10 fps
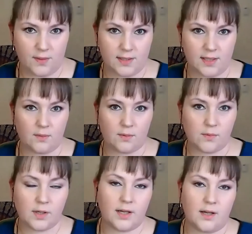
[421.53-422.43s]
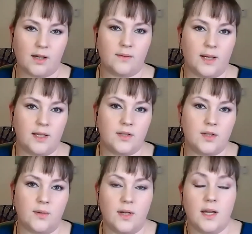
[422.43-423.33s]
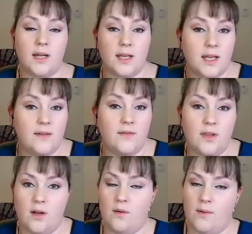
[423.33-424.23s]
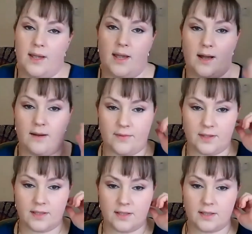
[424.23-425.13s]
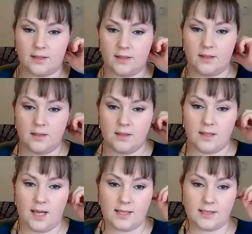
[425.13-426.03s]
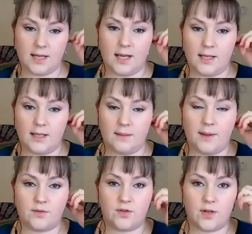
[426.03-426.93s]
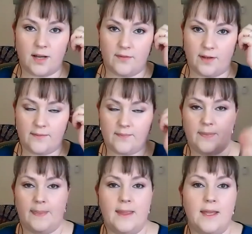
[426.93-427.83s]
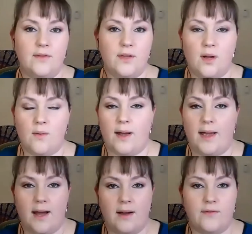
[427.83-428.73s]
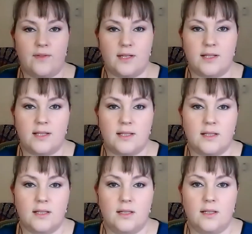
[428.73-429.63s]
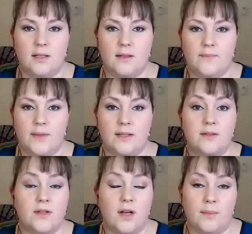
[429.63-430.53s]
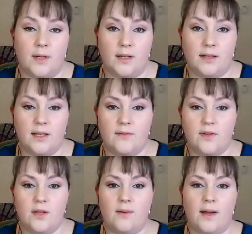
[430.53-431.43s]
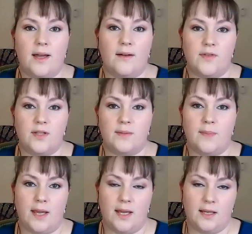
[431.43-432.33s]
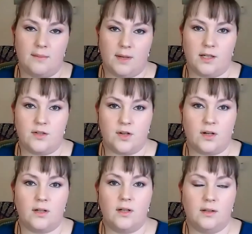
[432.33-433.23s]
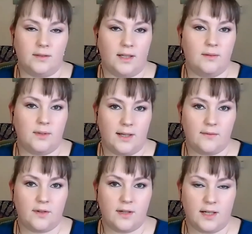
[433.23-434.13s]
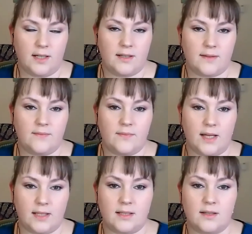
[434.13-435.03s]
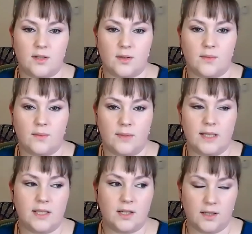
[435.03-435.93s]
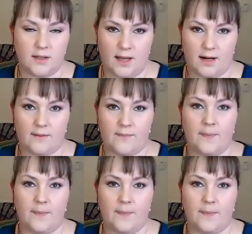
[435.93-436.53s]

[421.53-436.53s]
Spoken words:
is that we're working on, right? So even though I have this anxiety about driving, even though I have this insomnia, even though I have this pain in my jaw, right? Whatever it is, that's, so we start there.